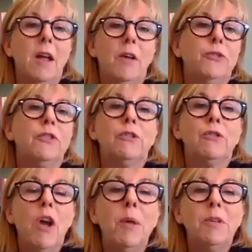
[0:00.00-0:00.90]
to
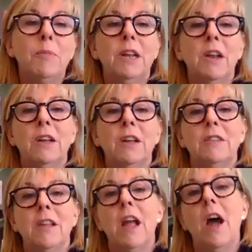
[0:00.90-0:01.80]
describe something, and I could
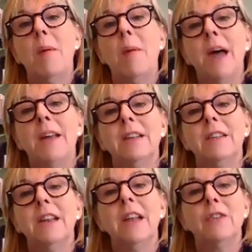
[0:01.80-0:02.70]
say, I'm handing
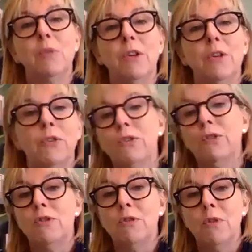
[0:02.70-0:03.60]
the next word on
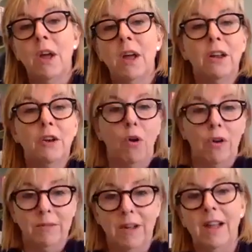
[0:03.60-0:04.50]
to
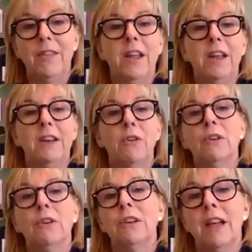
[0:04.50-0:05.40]
Lauren, and then
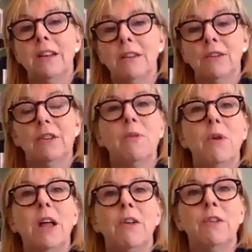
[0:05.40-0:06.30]
Lauren can hand it on to
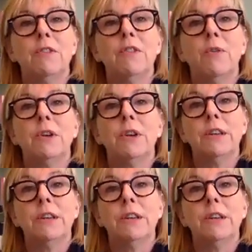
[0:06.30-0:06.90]
Luella, and so on.